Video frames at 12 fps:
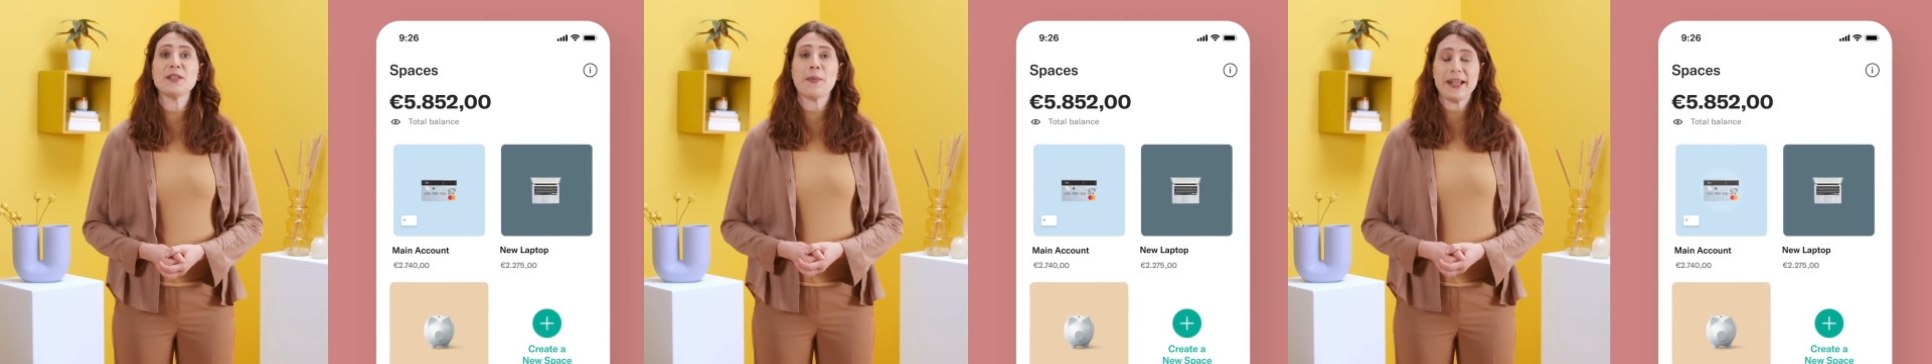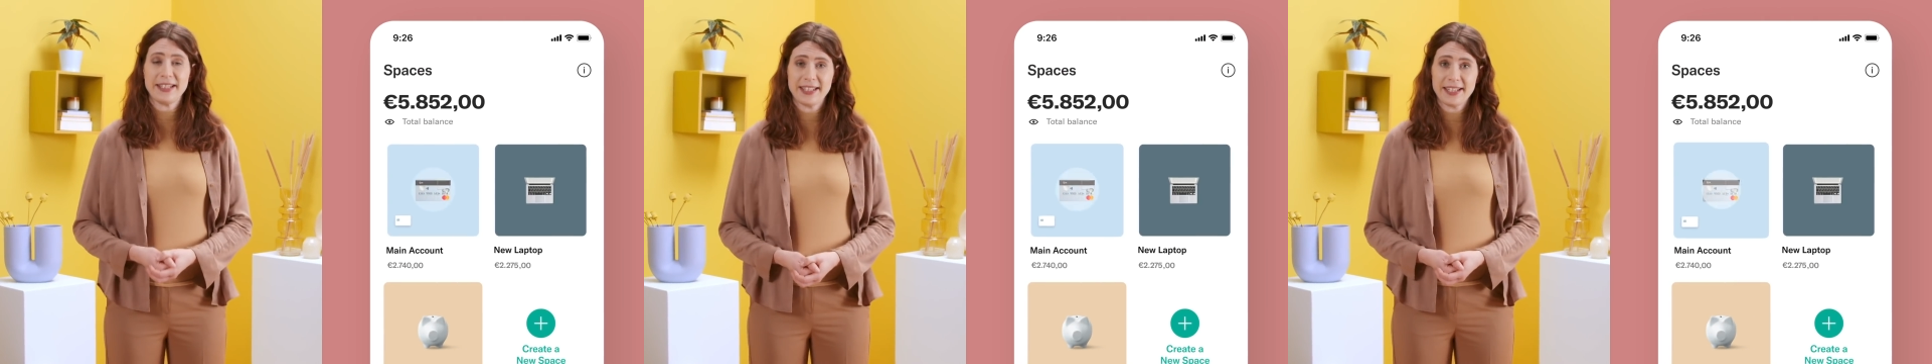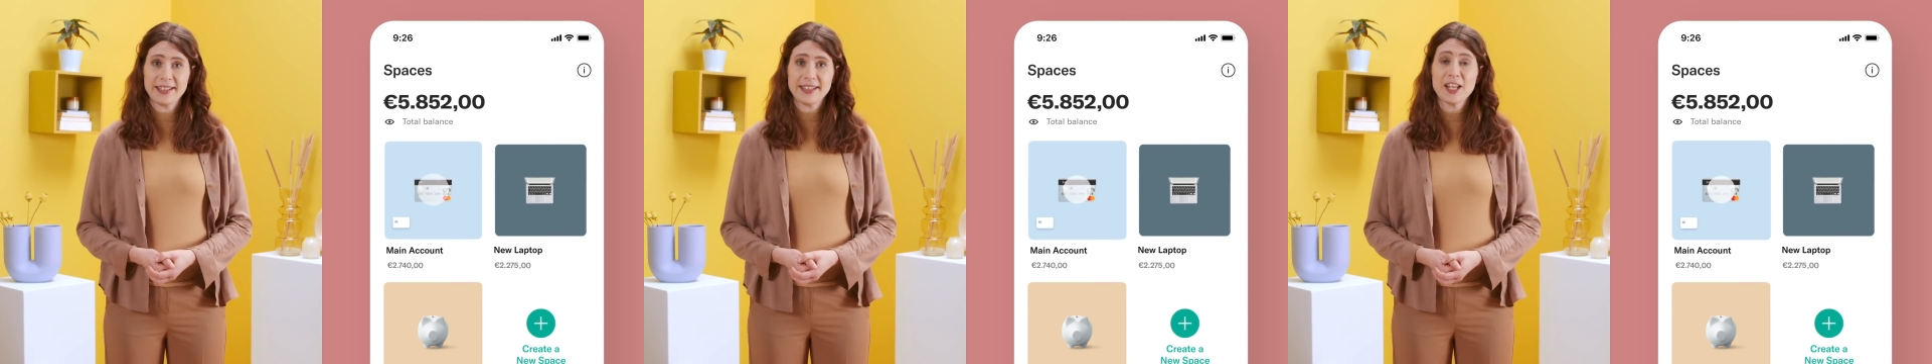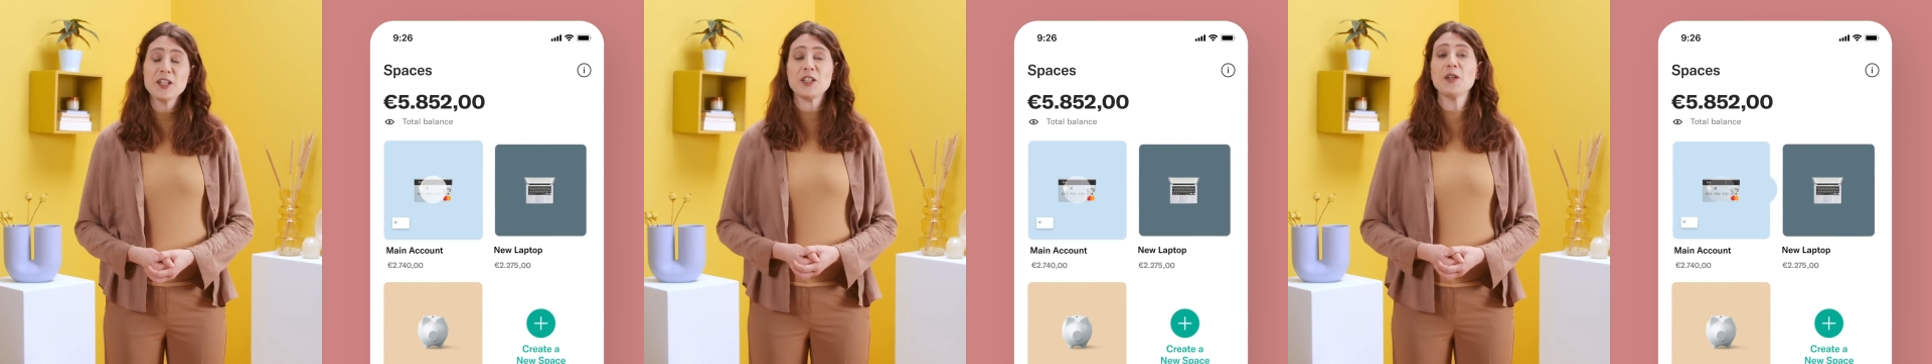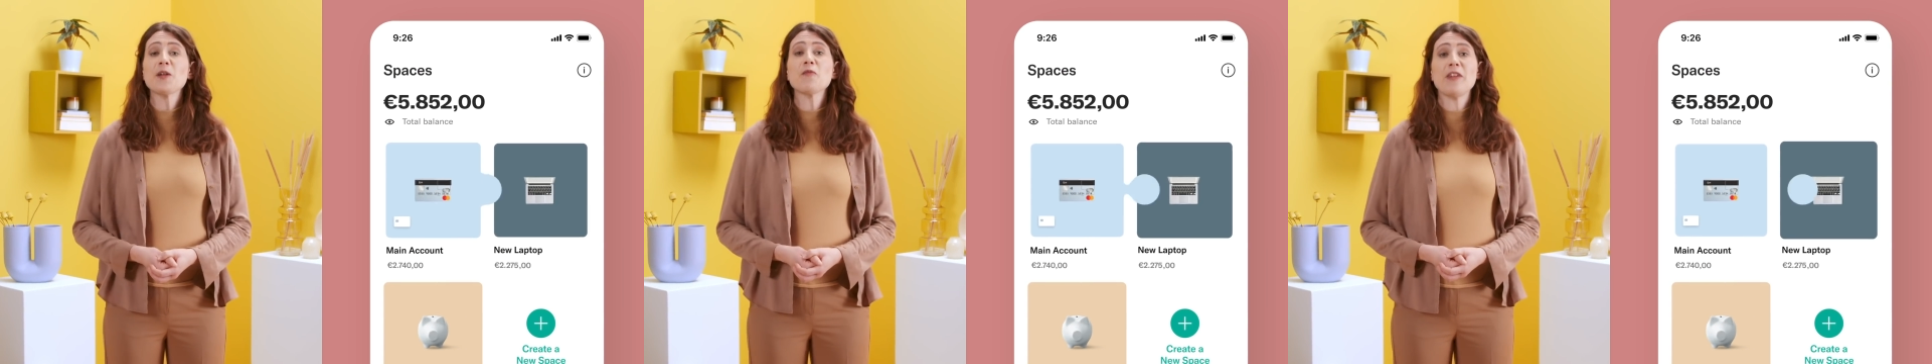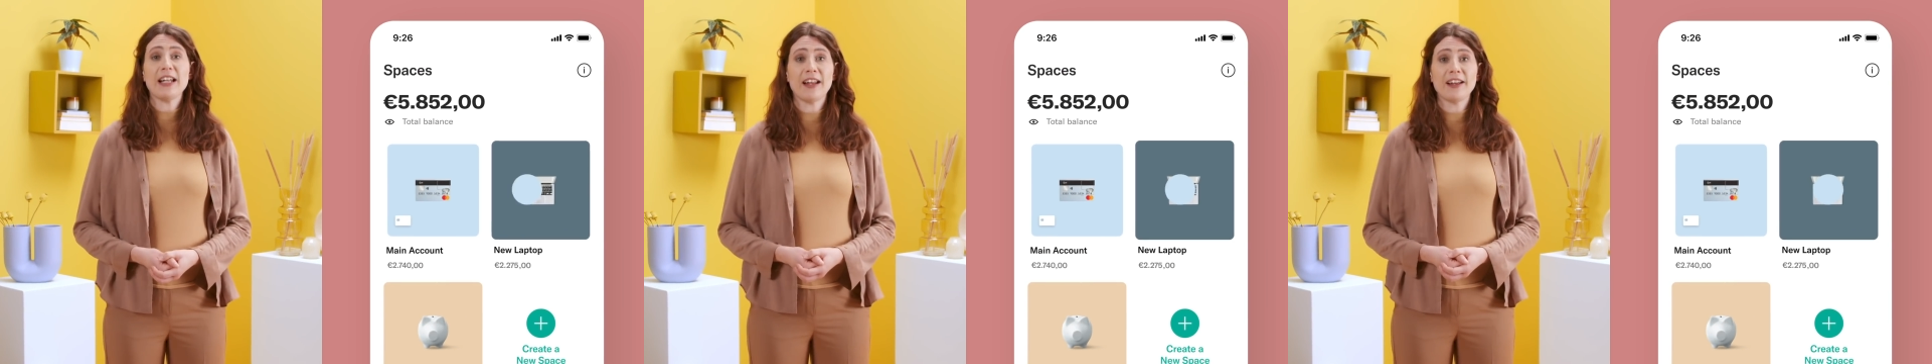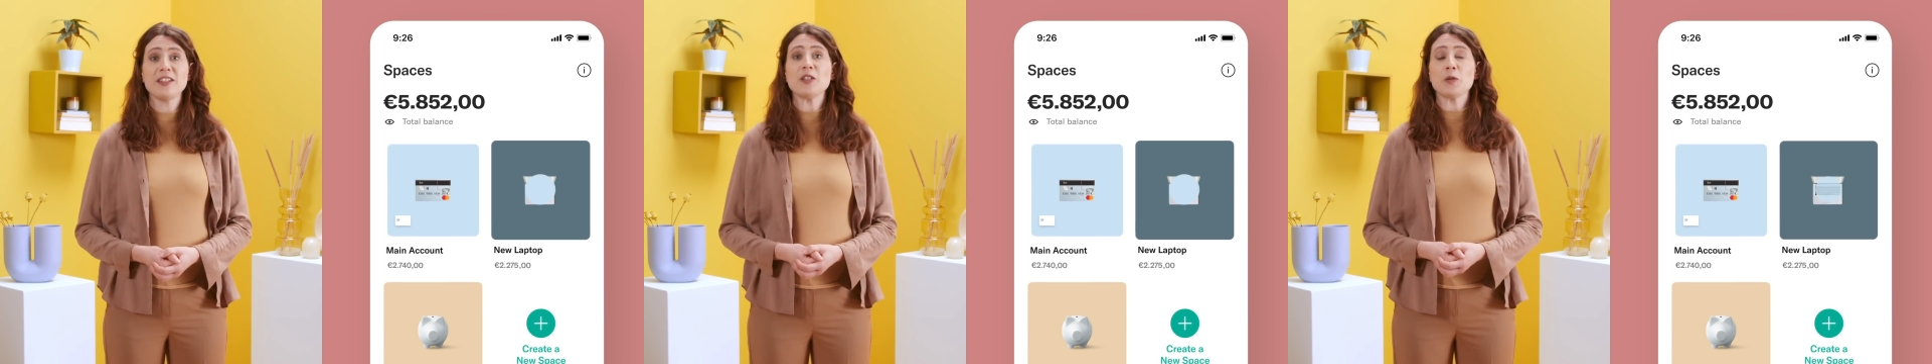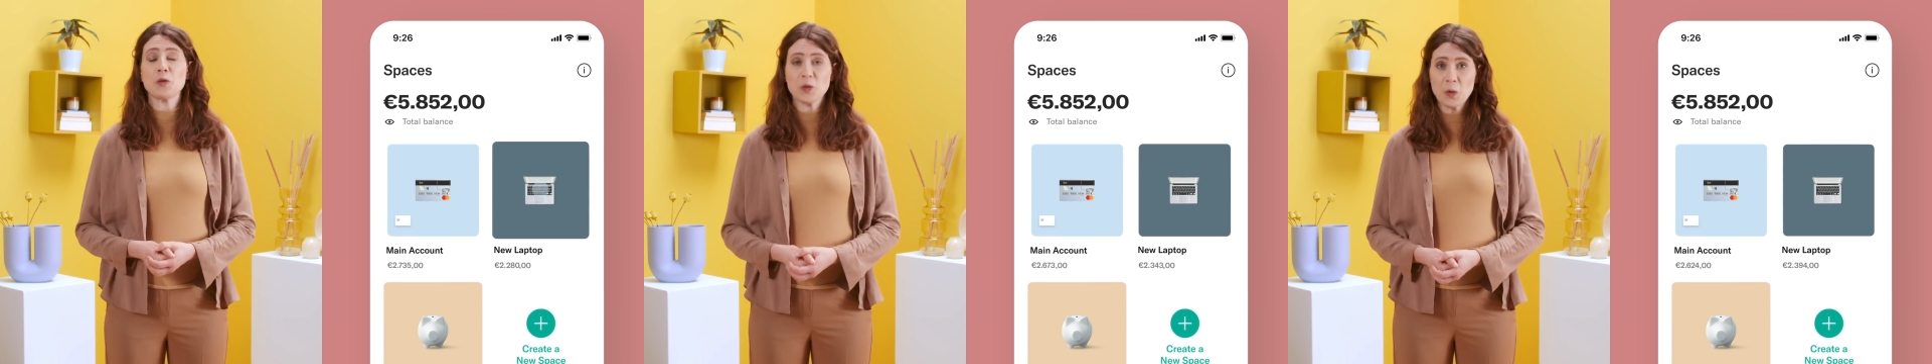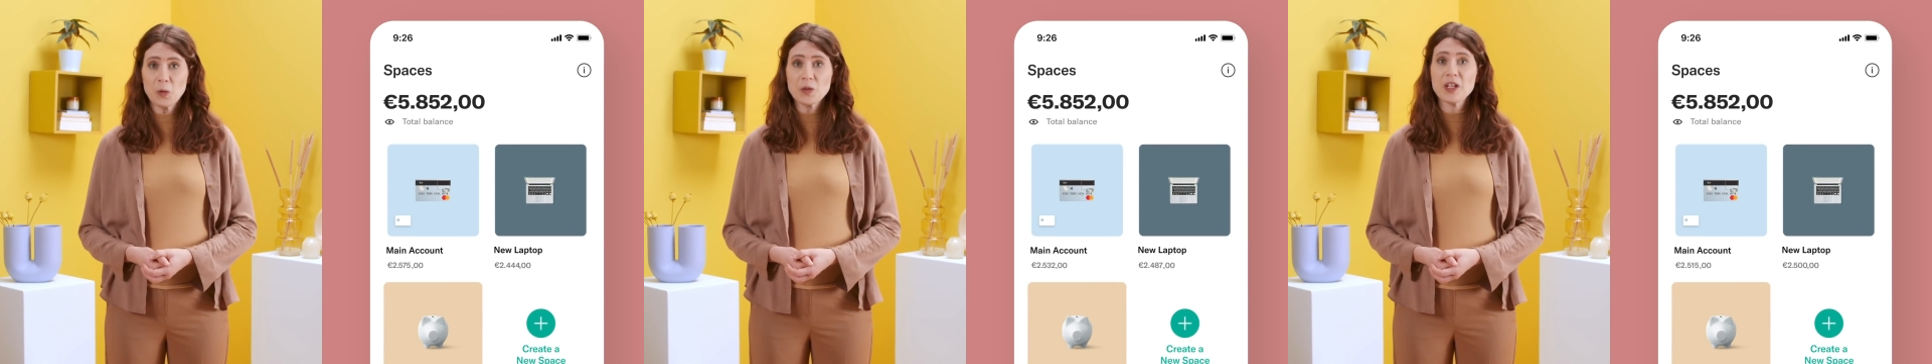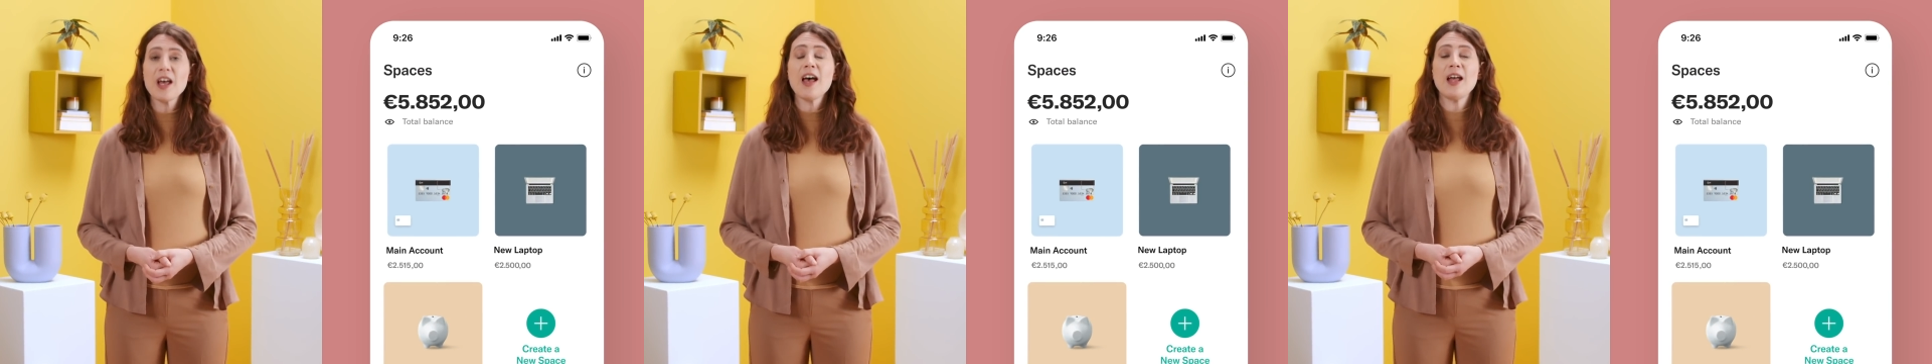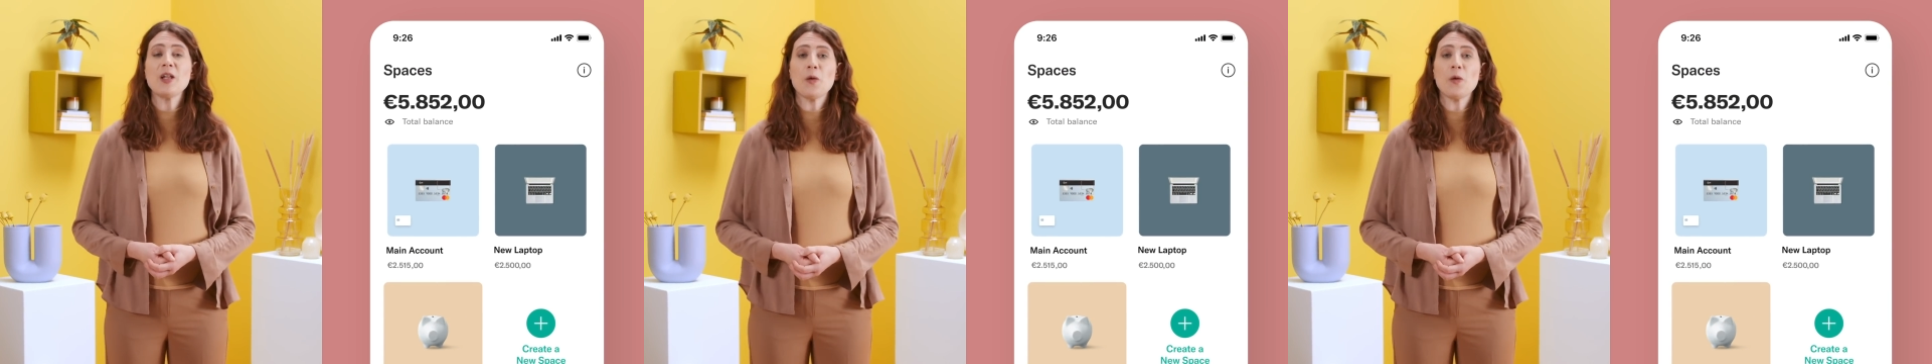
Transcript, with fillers: Spaces so you can realise your short and